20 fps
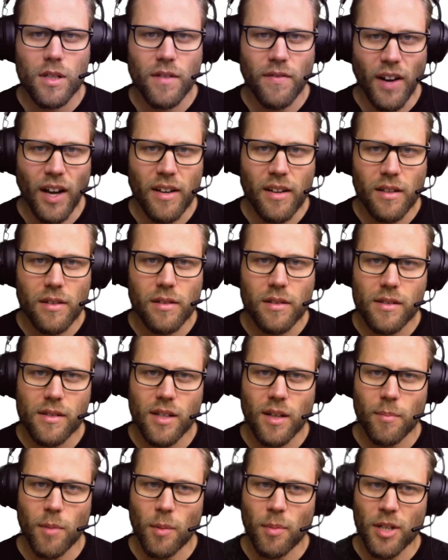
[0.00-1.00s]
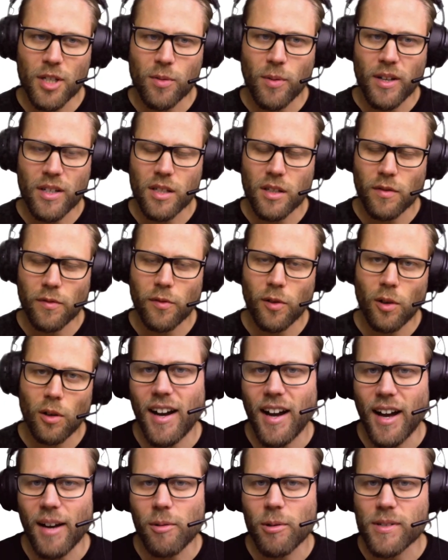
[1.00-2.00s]
Dividing this number by
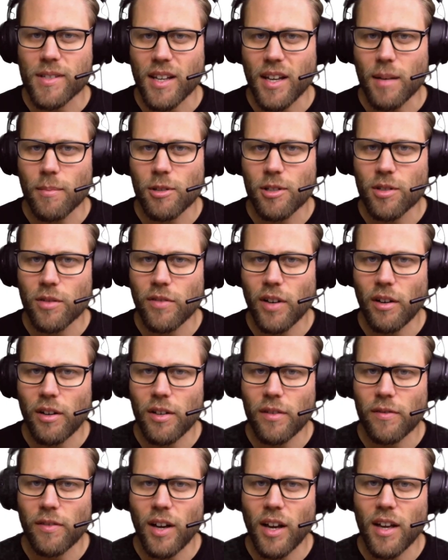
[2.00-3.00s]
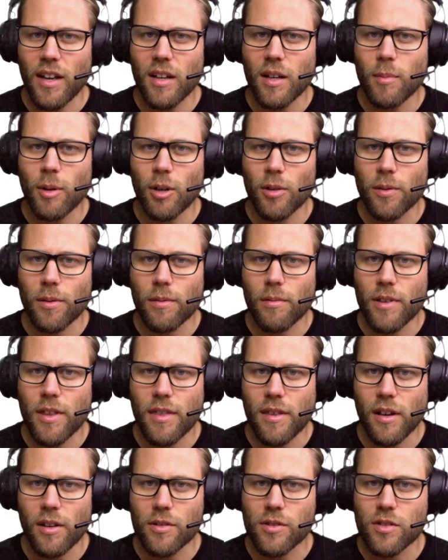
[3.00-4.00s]
24, I was able to verify about
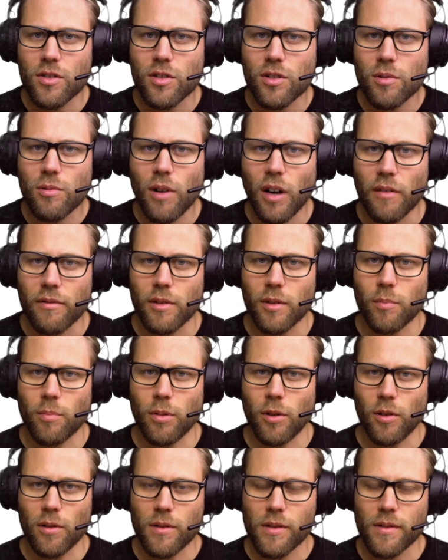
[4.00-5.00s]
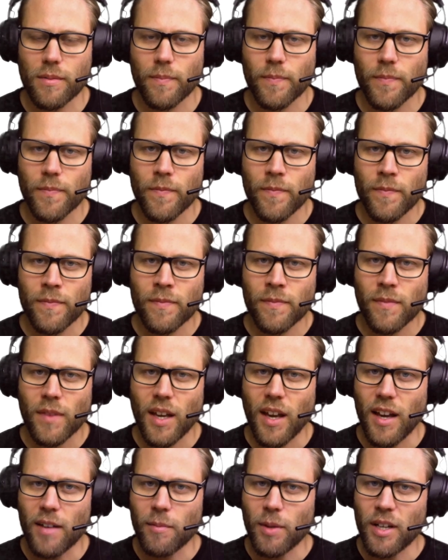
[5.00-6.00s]
3,200 blocks.
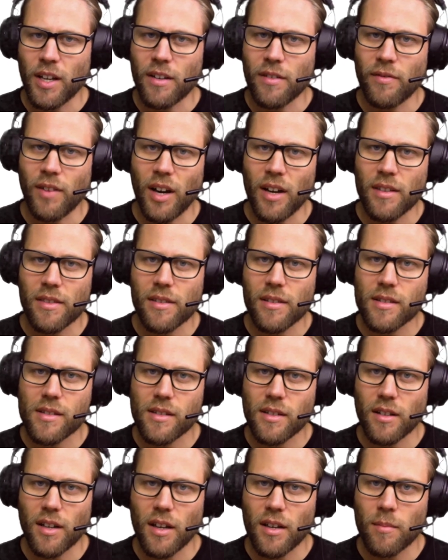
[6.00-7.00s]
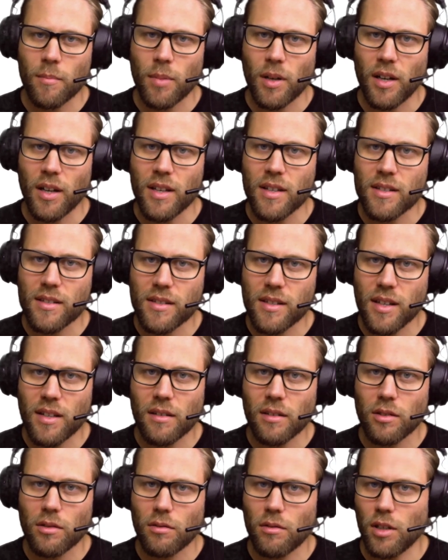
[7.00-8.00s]
And when I divide this again by
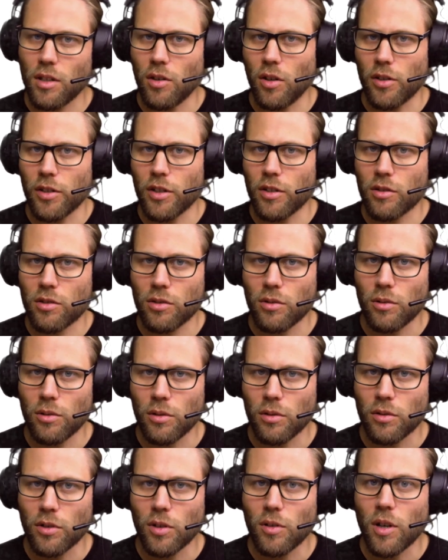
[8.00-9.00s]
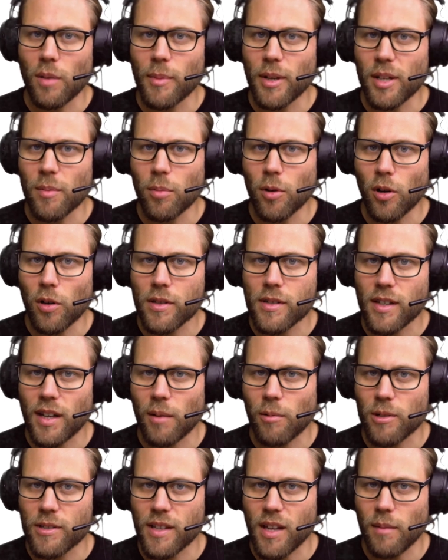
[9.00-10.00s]
6, in order to know how many blocks
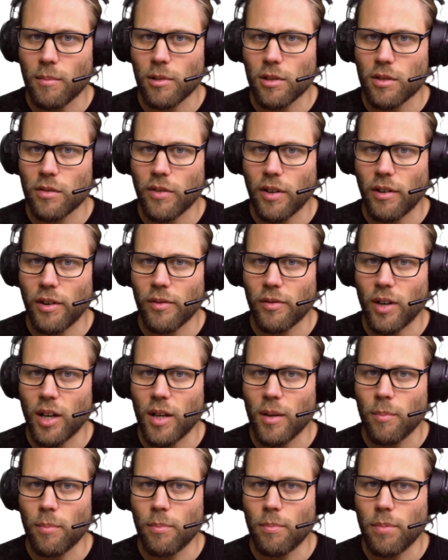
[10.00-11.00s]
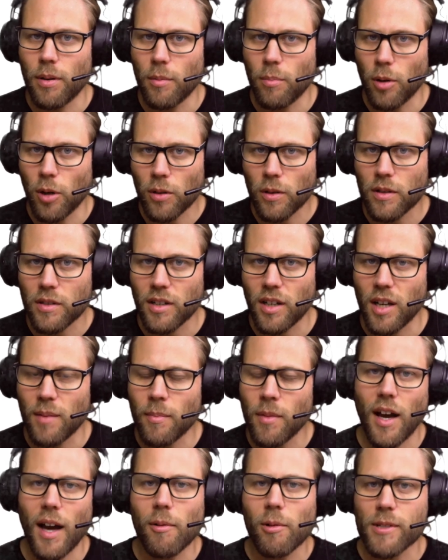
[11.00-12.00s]
I was able to verify per block
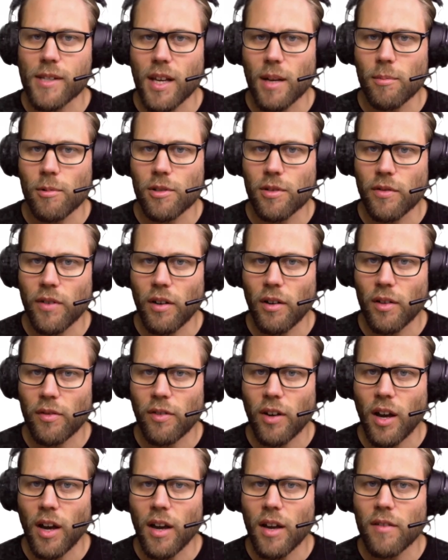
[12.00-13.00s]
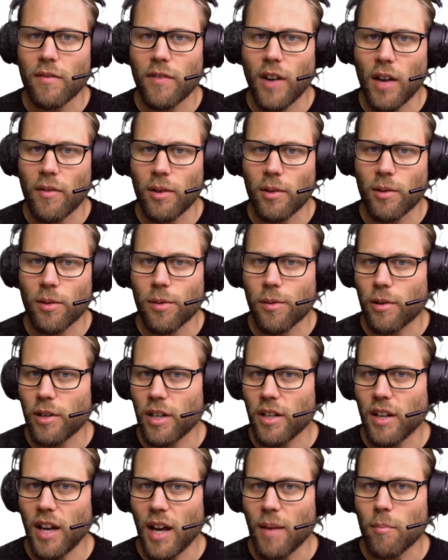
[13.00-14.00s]
time, I was able to verify
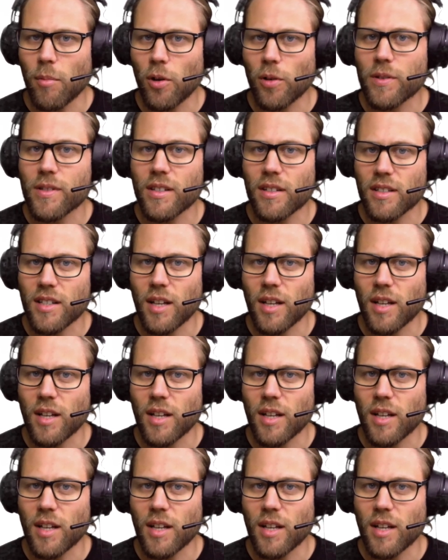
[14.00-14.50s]
539 blocks in